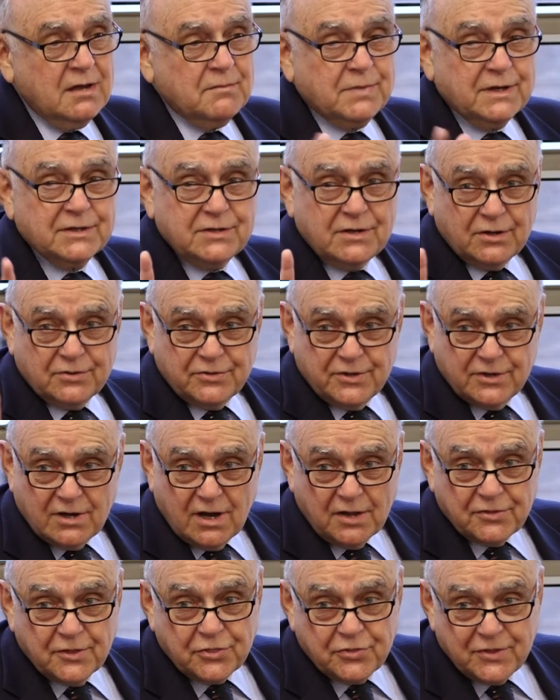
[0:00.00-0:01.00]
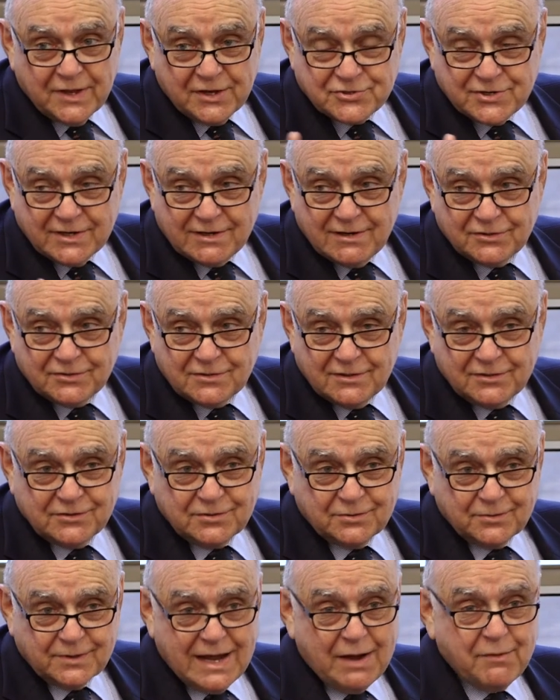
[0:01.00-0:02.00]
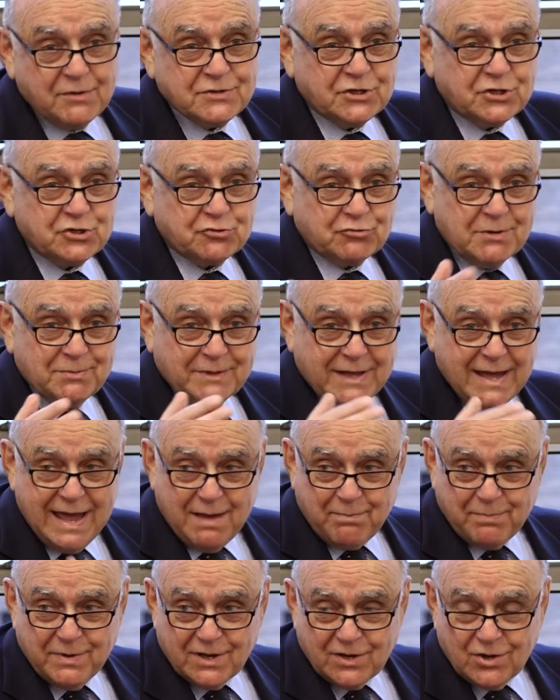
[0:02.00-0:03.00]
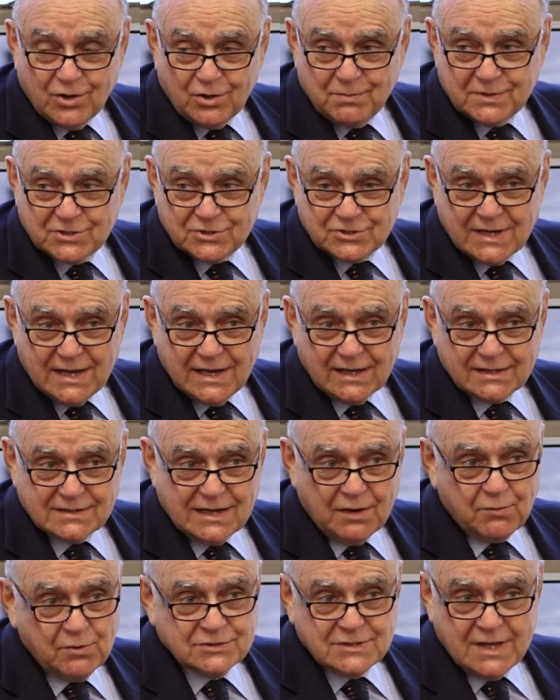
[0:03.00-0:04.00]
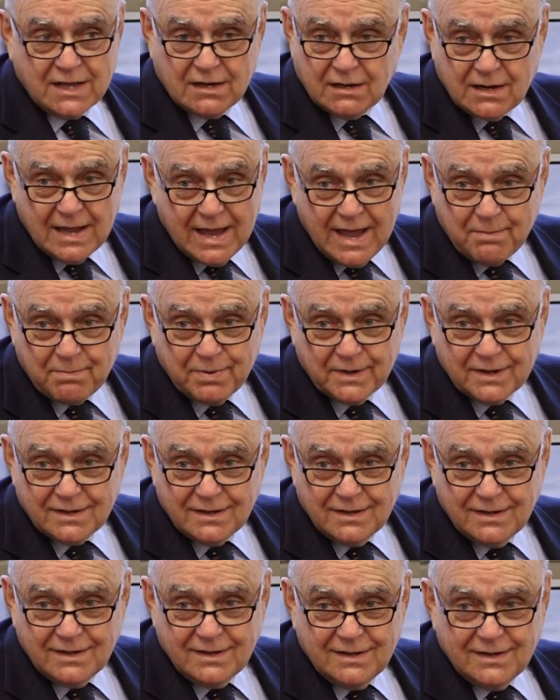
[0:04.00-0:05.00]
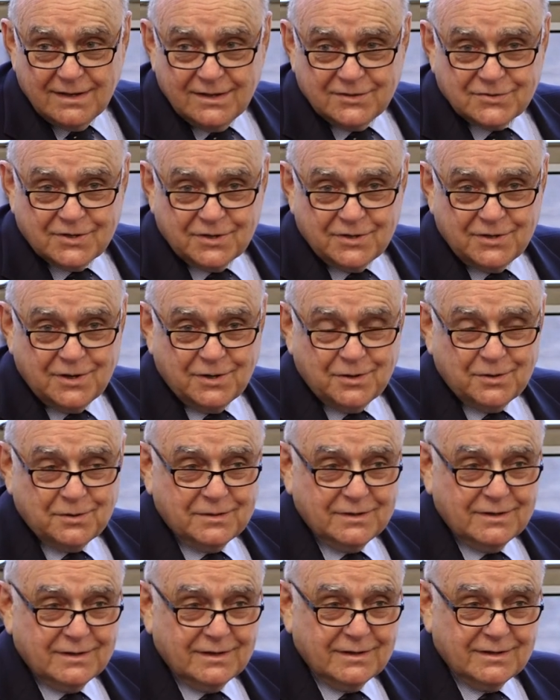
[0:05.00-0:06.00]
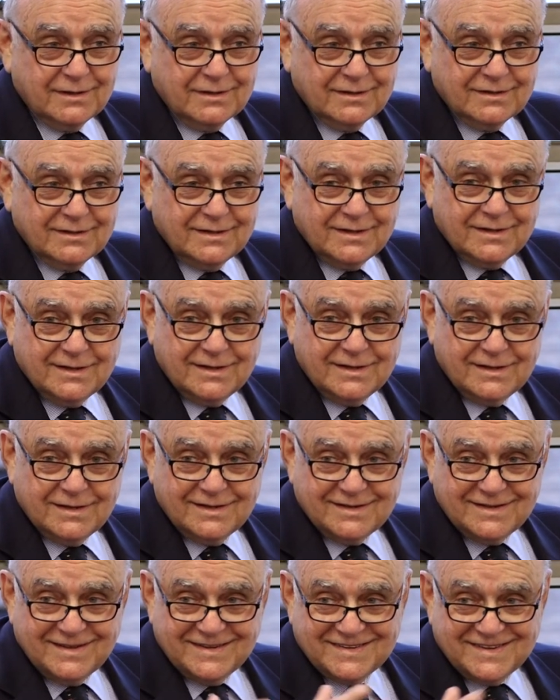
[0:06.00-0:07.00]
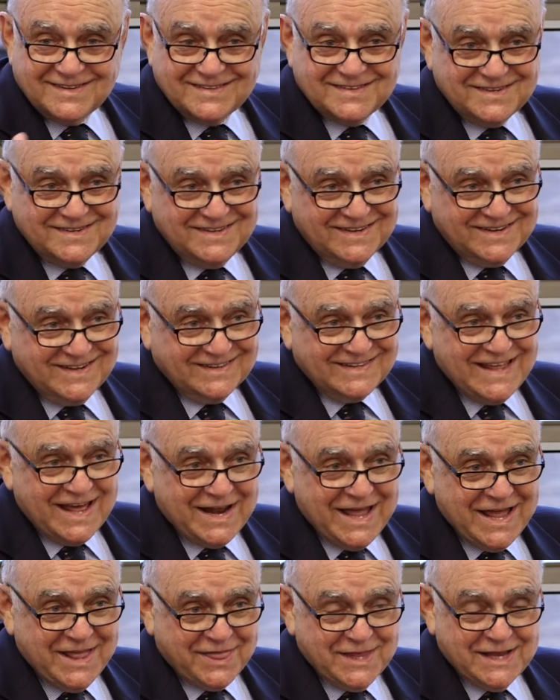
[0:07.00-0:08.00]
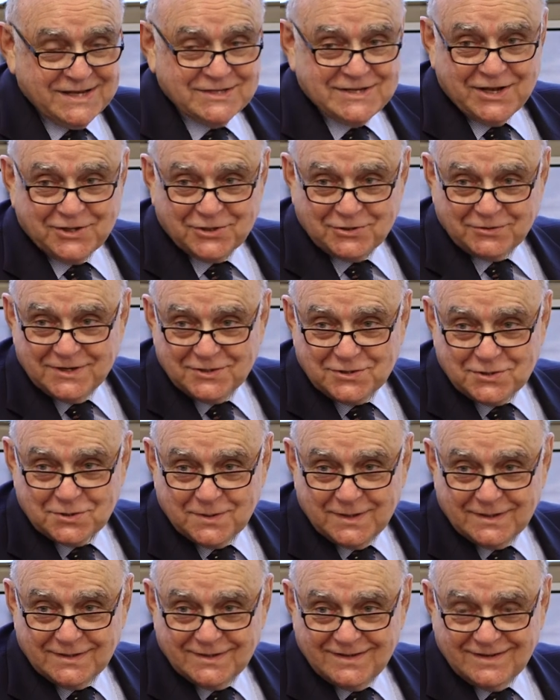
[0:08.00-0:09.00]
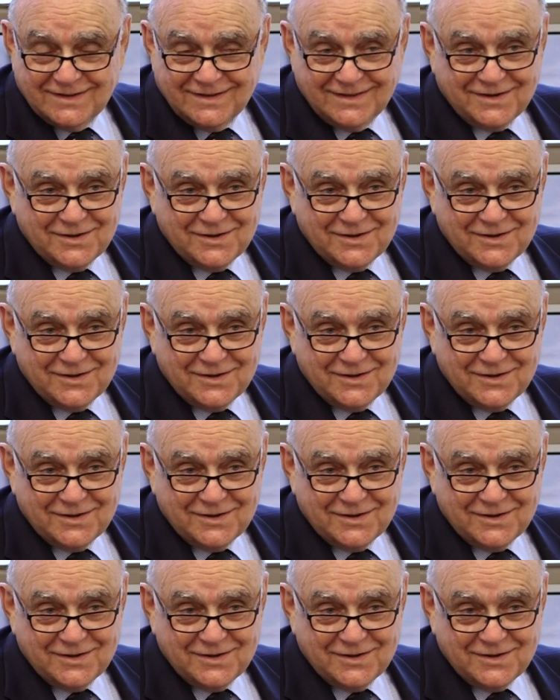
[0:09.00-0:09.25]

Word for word: But you know, there are other things that enter into it. I was extremely happy at Goldman Sachs. I was not unhappy. So you know, uh, it, it, it, a lot of things enter into it.